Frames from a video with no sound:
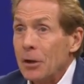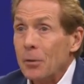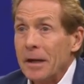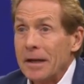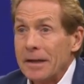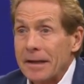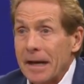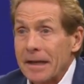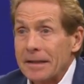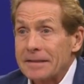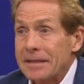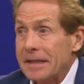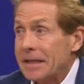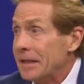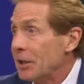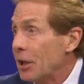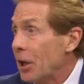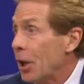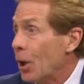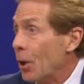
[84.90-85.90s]
He went and got
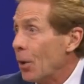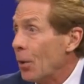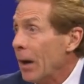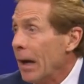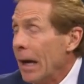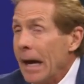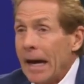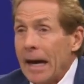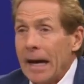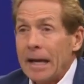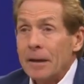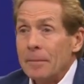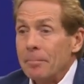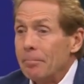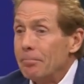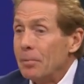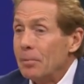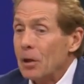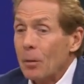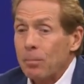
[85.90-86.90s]
T.O. And
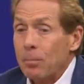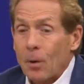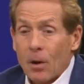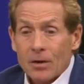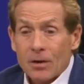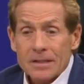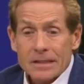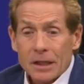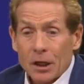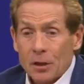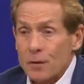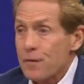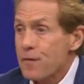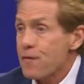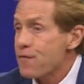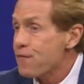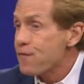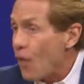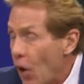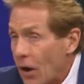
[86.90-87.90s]
Bill
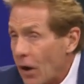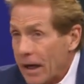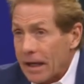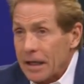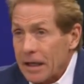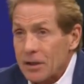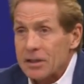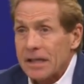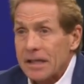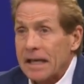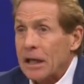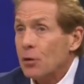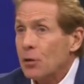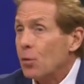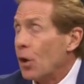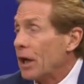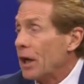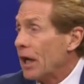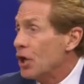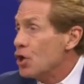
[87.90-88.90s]
Parcells fought against it. He
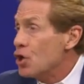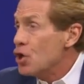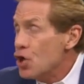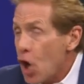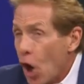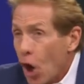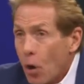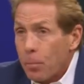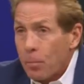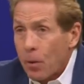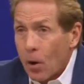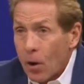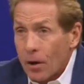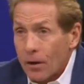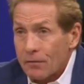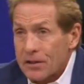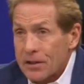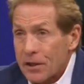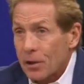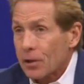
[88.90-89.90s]
wanted no
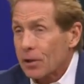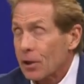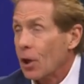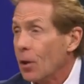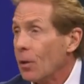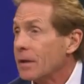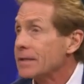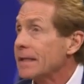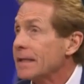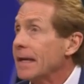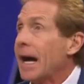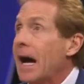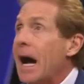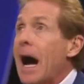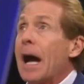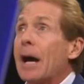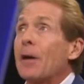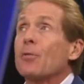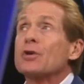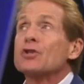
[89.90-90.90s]
part of Terrell Owens, and
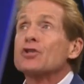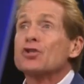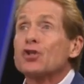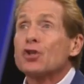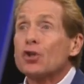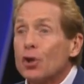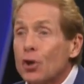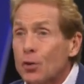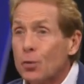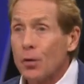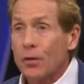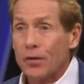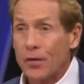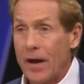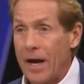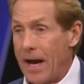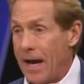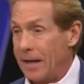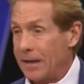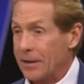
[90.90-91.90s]
I was good with
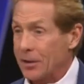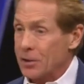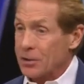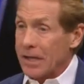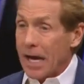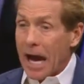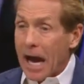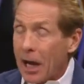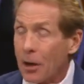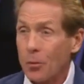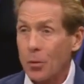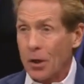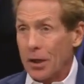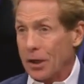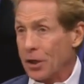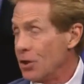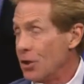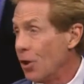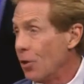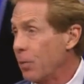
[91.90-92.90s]
that because I
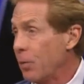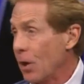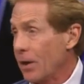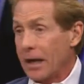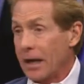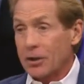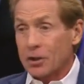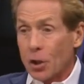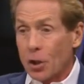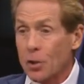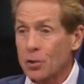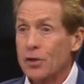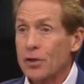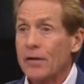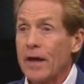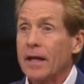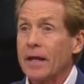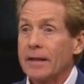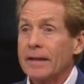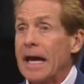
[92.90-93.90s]
wanted no part. I told you
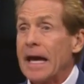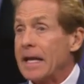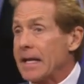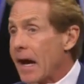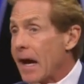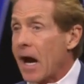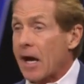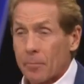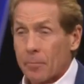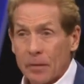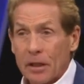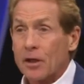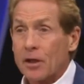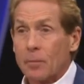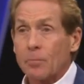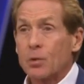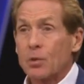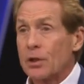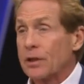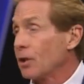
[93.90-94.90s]
that knocked me
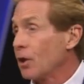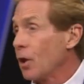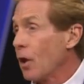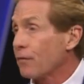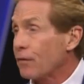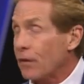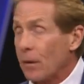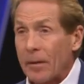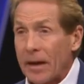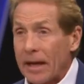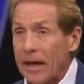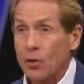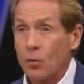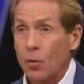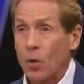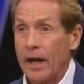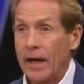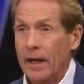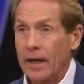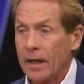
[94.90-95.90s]
completely off the
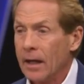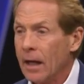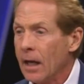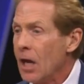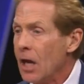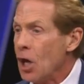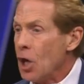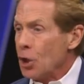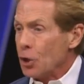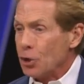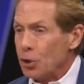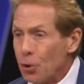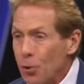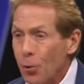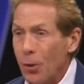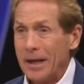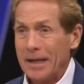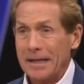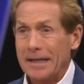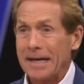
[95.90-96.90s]
bandwagon.
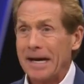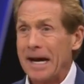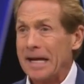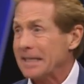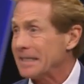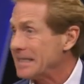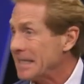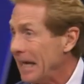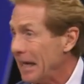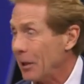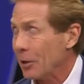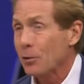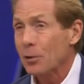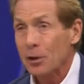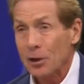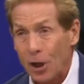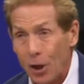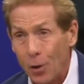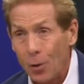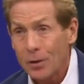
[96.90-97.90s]
You went and got
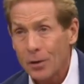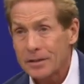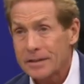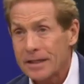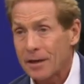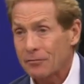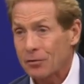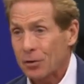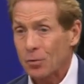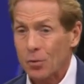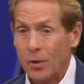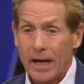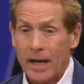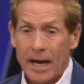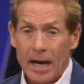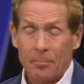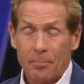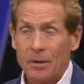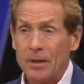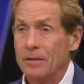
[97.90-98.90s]
Terrell Owens after what
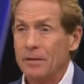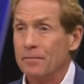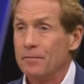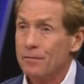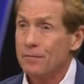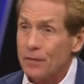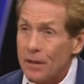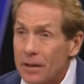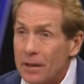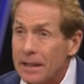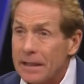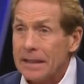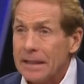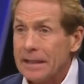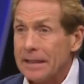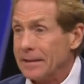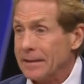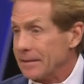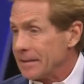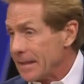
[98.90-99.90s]
happened in
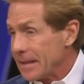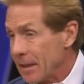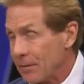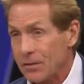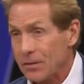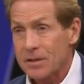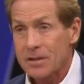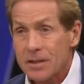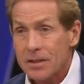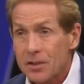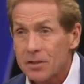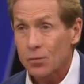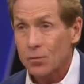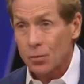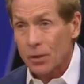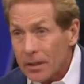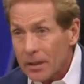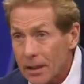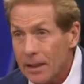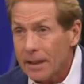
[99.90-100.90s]
Philly and San
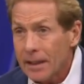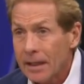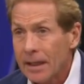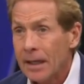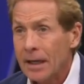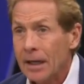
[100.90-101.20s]
Francisco? Really?